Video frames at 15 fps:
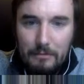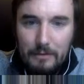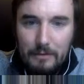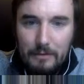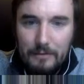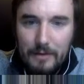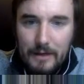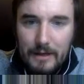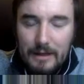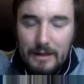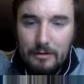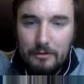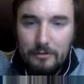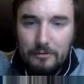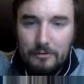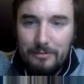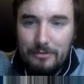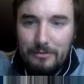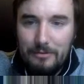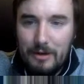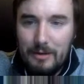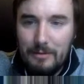with, again, those
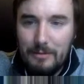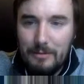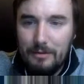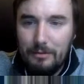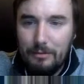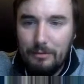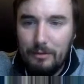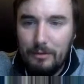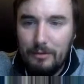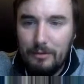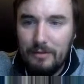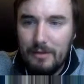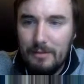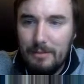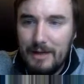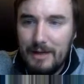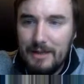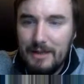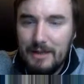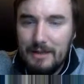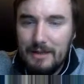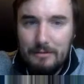prominent thorns on the
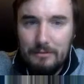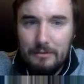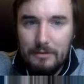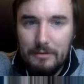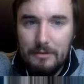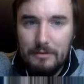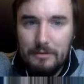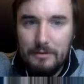body. Really